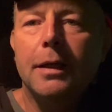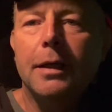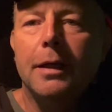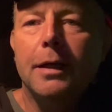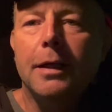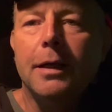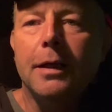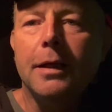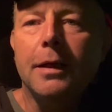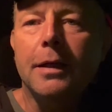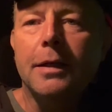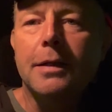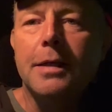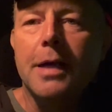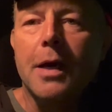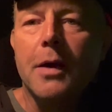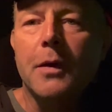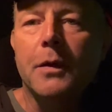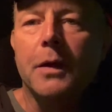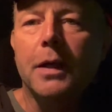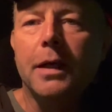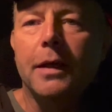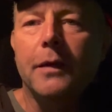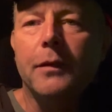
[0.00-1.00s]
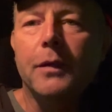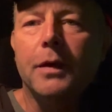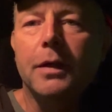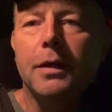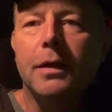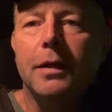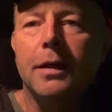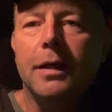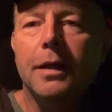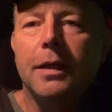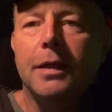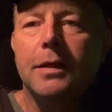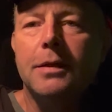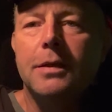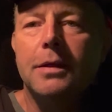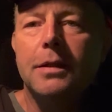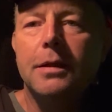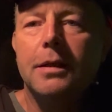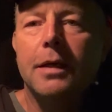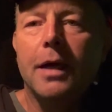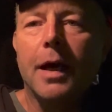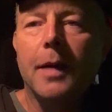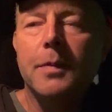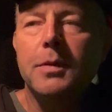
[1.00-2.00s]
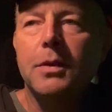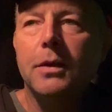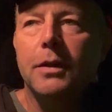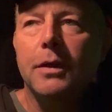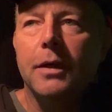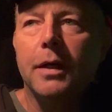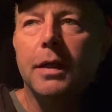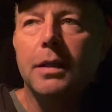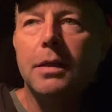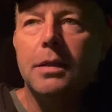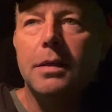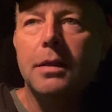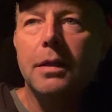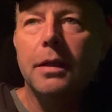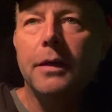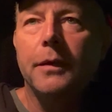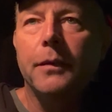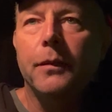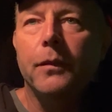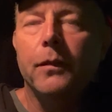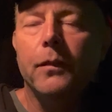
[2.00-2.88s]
in the town they live in, and it's absolutely great to see.